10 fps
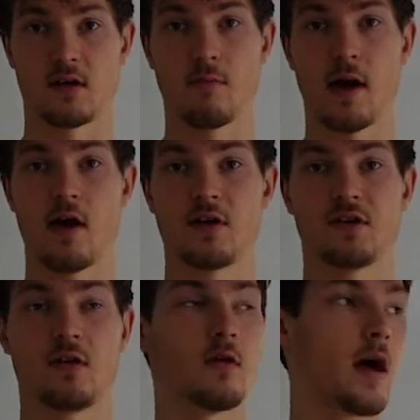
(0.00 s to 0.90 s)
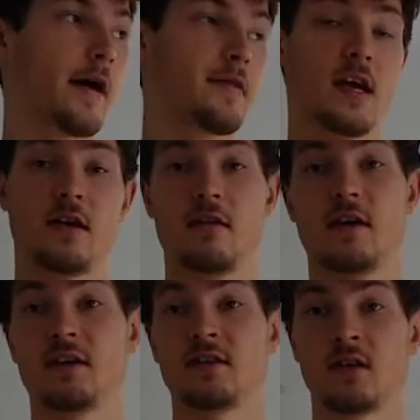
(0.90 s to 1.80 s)
comparison at the end of
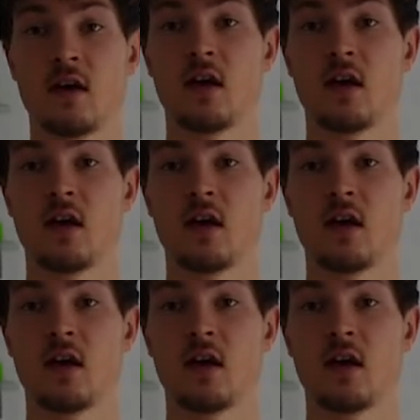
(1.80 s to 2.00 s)
this.